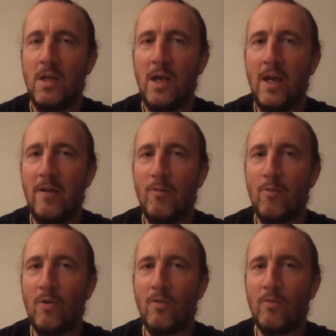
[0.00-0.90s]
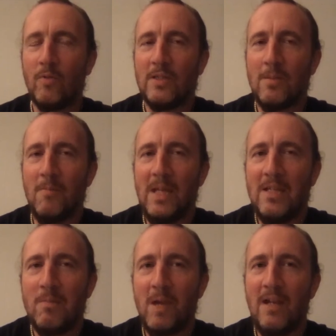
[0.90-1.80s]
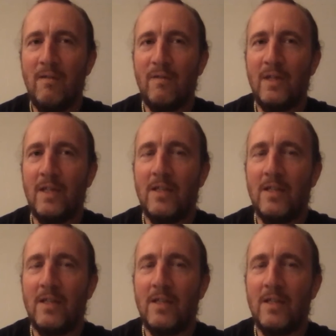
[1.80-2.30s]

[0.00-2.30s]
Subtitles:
and what does it mean to benefit?